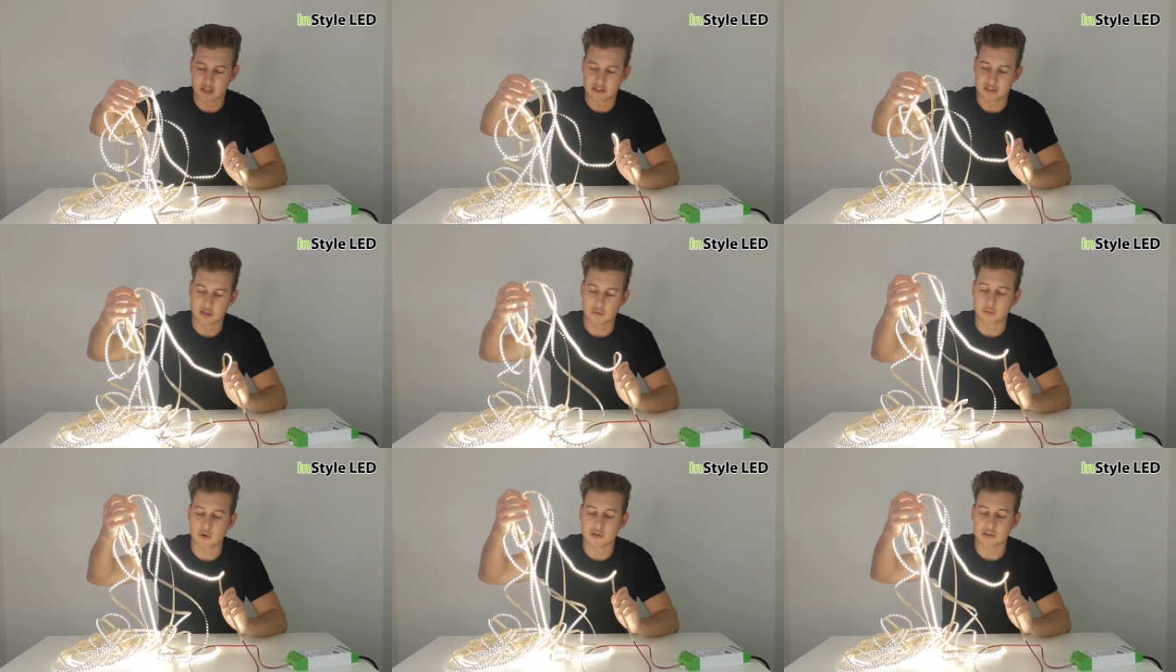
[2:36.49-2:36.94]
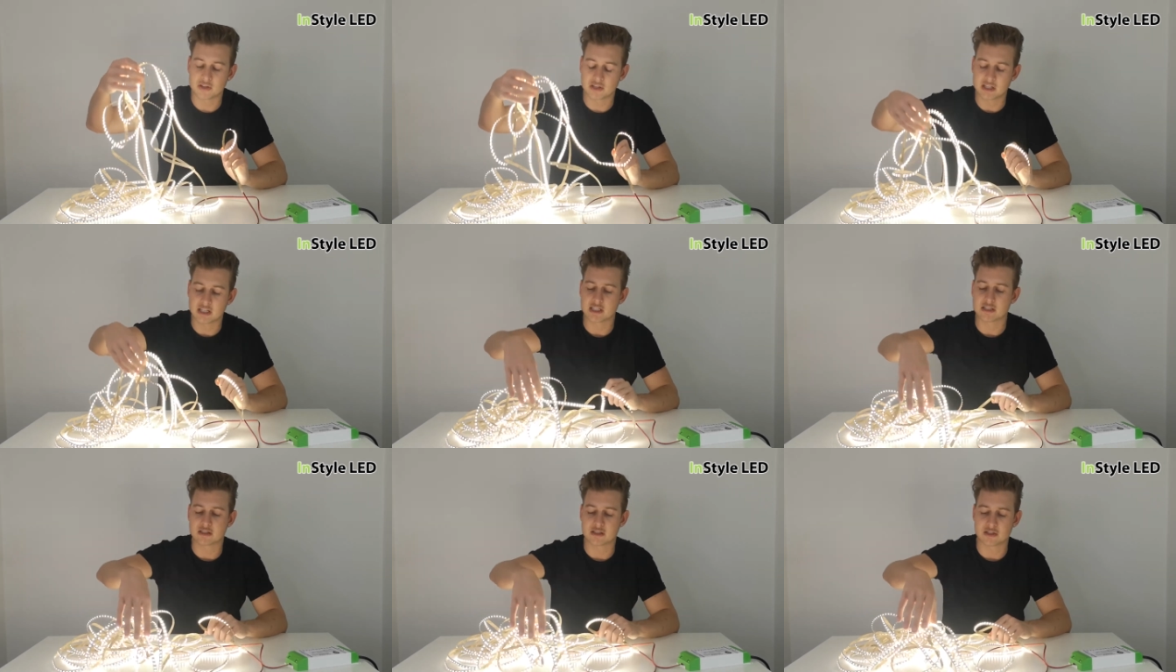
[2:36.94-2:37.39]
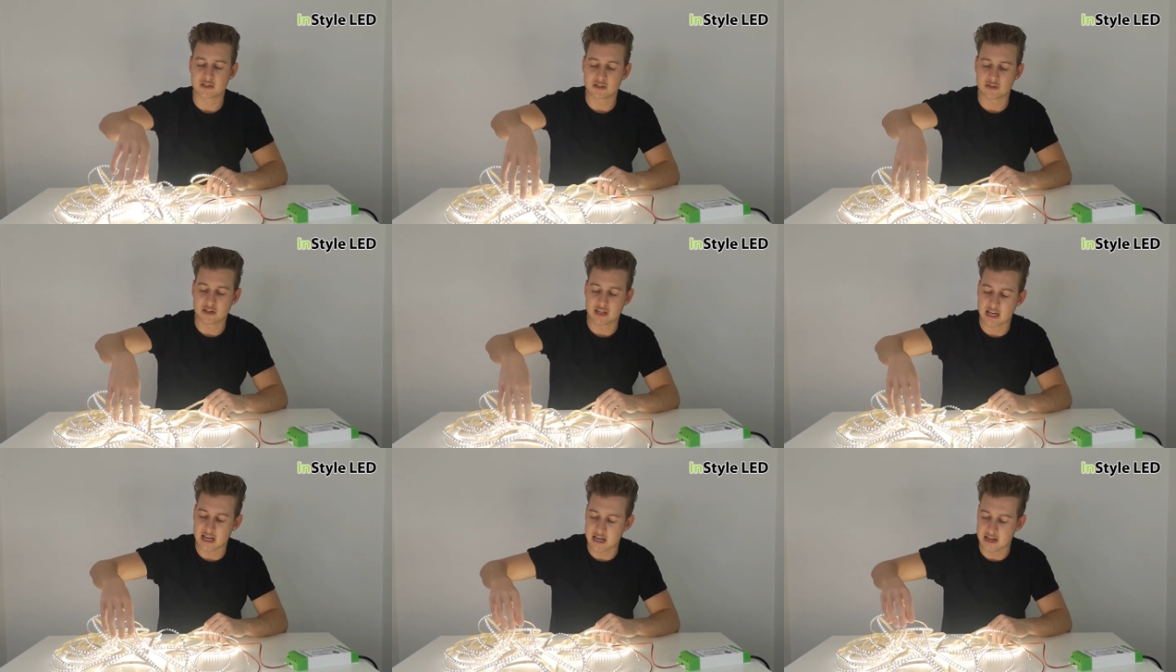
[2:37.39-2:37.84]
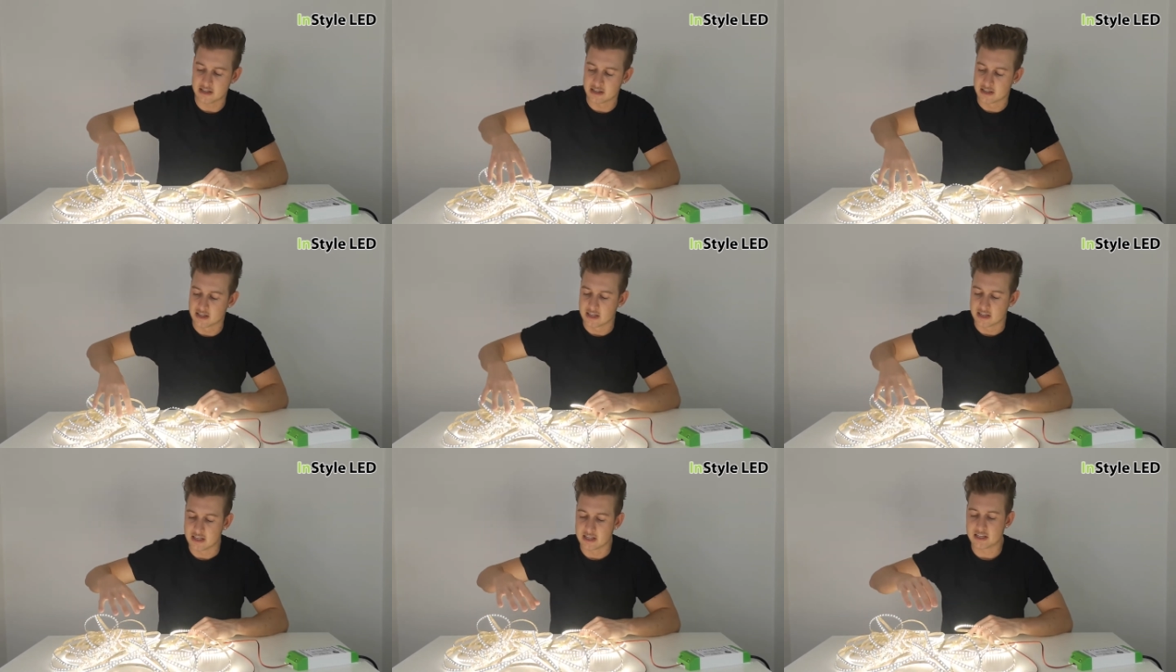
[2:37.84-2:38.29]
So what you'd need to do there
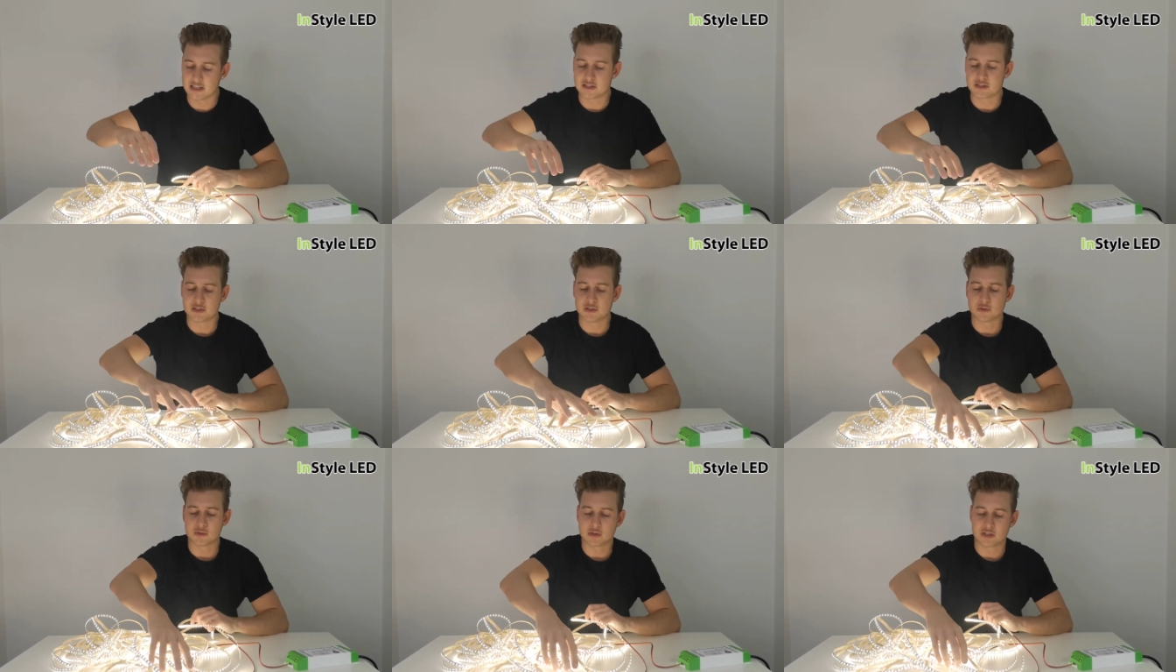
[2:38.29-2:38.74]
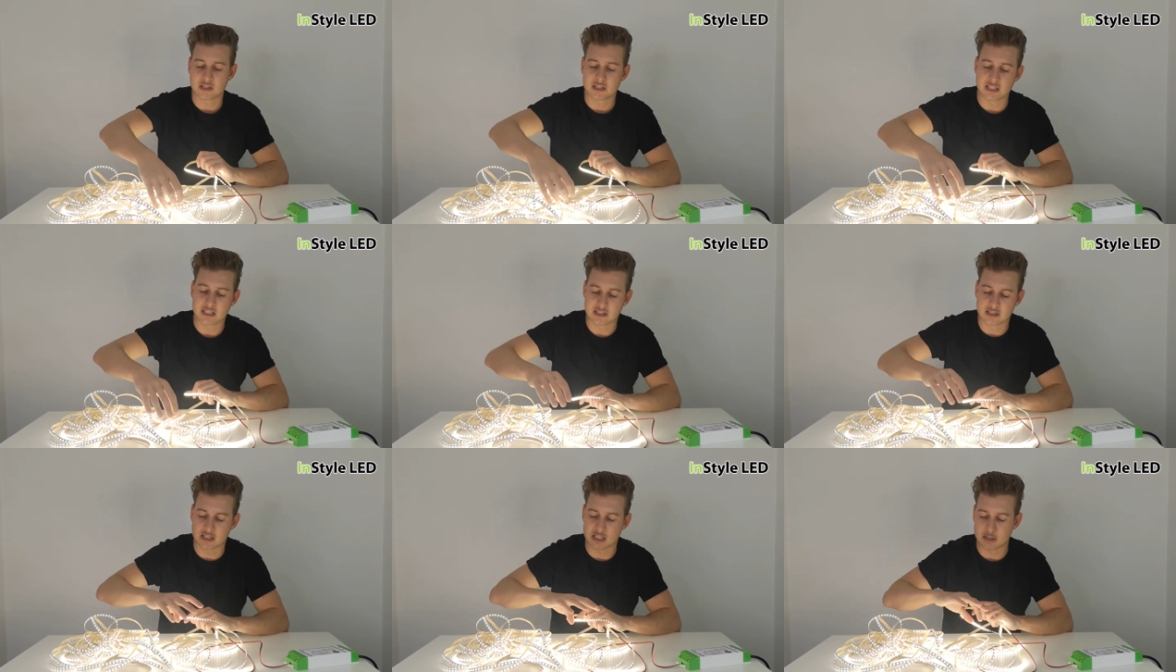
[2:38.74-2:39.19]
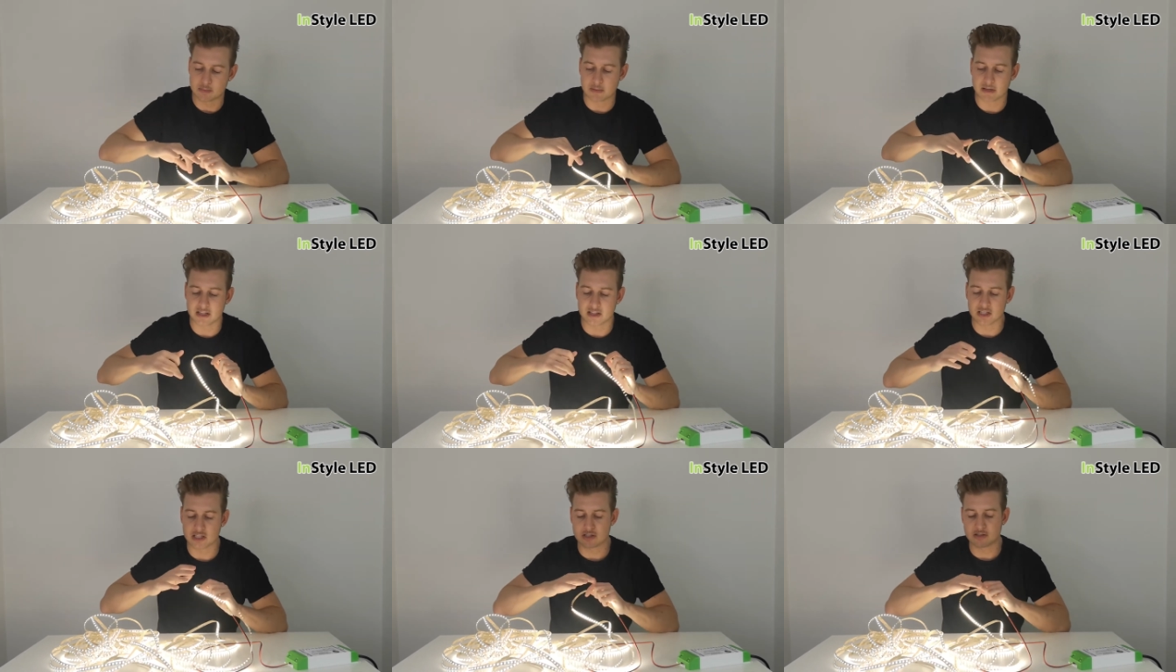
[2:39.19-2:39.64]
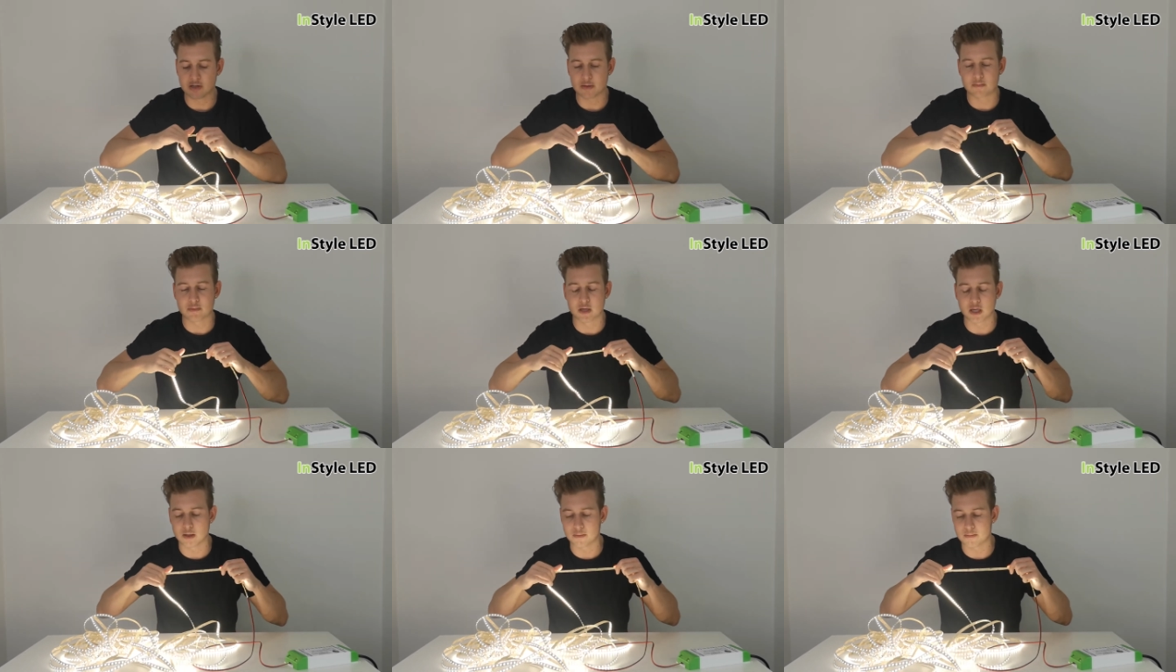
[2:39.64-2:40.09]
is you would need to split the
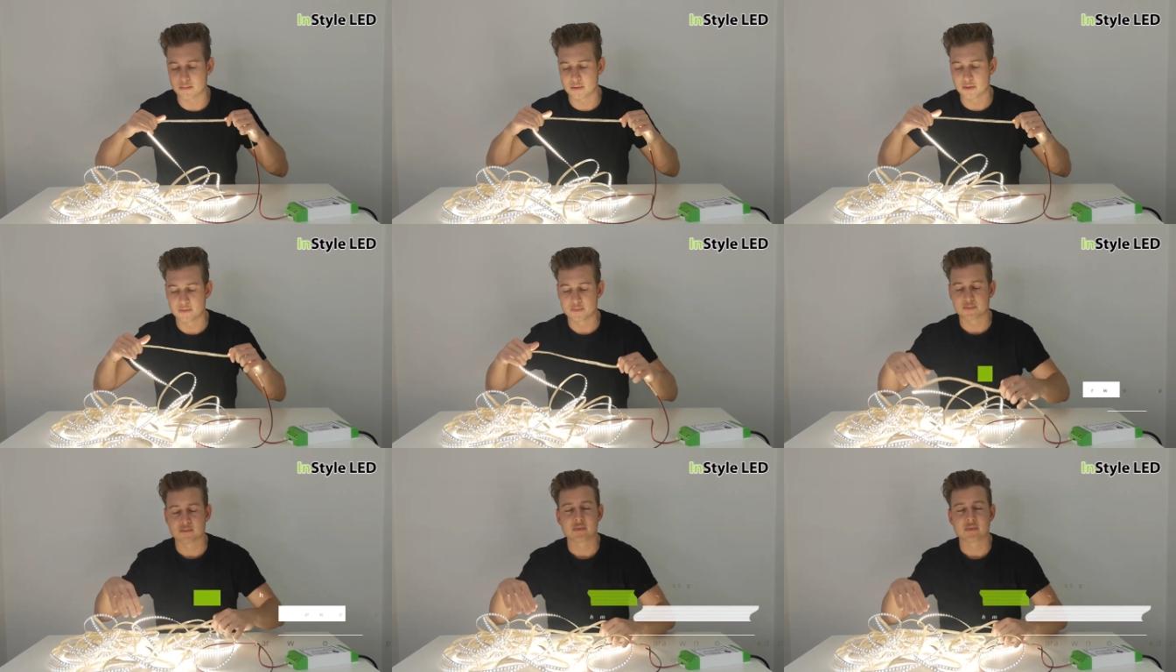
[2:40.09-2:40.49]
strip up